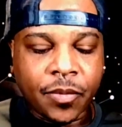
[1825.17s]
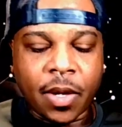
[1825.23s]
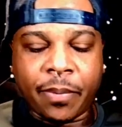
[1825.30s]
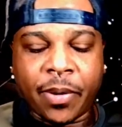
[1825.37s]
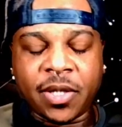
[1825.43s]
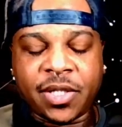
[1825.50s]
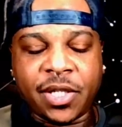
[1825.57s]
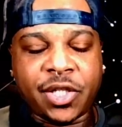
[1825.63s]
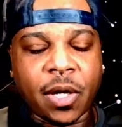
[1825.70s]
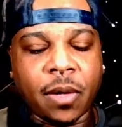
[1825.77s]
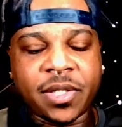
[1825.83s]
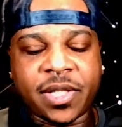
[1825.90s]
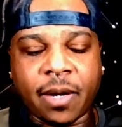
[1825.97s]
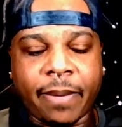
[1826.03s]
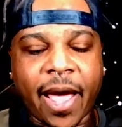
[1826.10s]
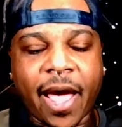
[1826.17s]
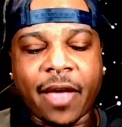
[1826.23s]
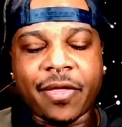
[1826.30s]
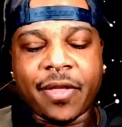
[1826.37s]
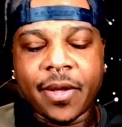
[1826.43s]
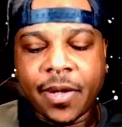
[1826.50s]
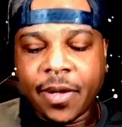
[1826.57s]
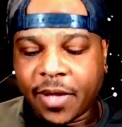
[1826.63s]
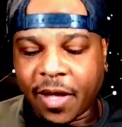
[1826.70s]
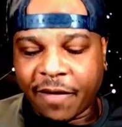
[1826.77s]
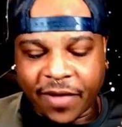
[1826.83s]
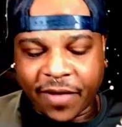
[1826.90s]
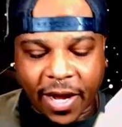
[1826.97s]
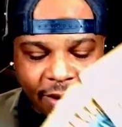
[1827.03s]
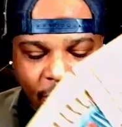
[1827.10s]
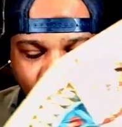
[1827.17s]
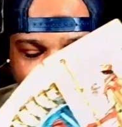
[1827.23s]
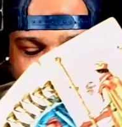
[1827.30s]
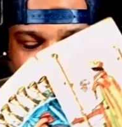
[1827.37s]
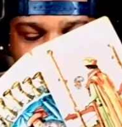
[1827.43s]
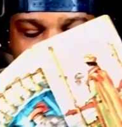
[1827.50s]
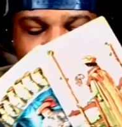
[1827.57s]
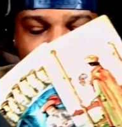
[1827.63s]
Your person chose their path. They feel like their wish is